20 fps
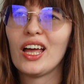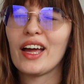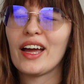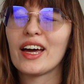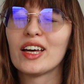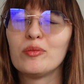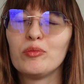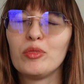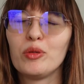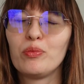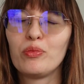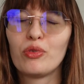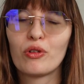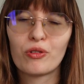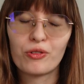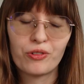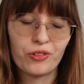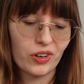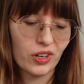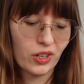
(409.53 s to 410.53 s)
can be
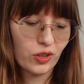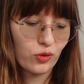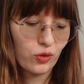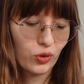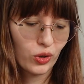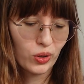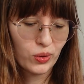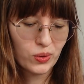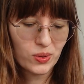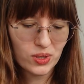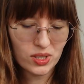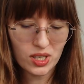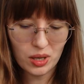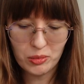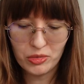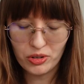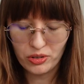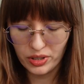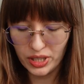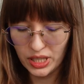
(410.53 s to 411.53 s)
perfect for your
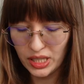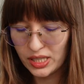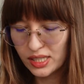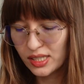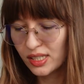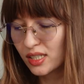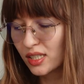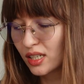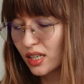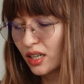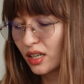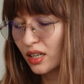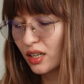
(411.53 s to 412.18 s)
summer needs.